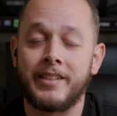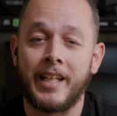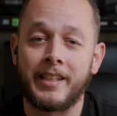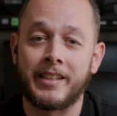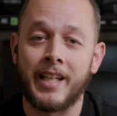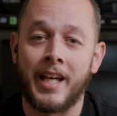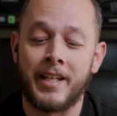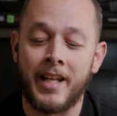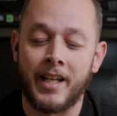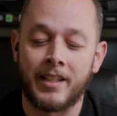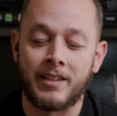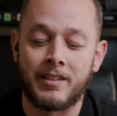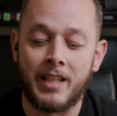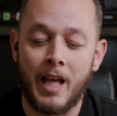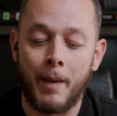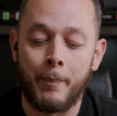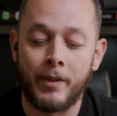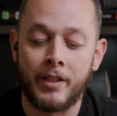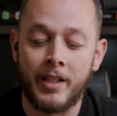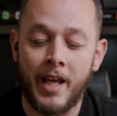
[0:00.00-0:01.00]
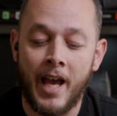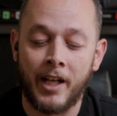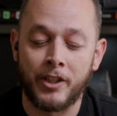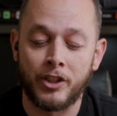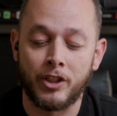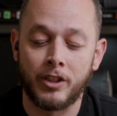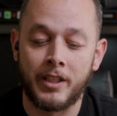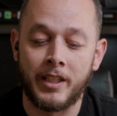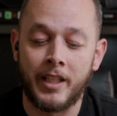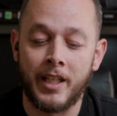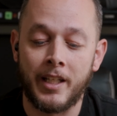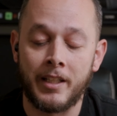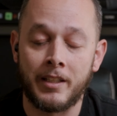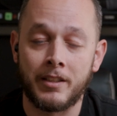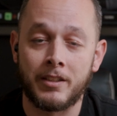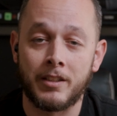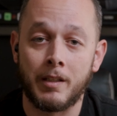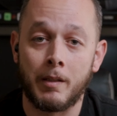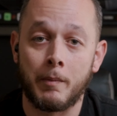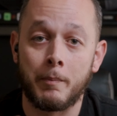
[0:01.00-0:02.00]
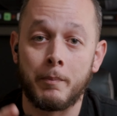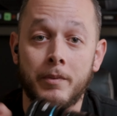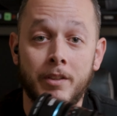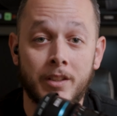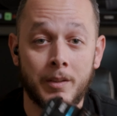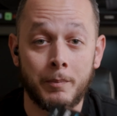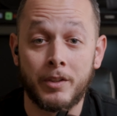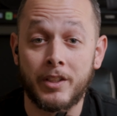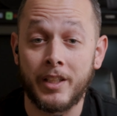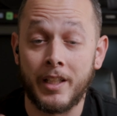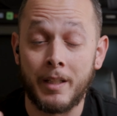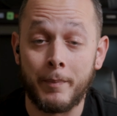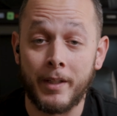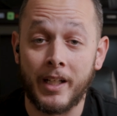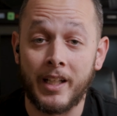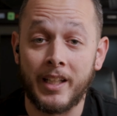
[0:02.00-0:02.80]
take that next step into actually getting some, some cinema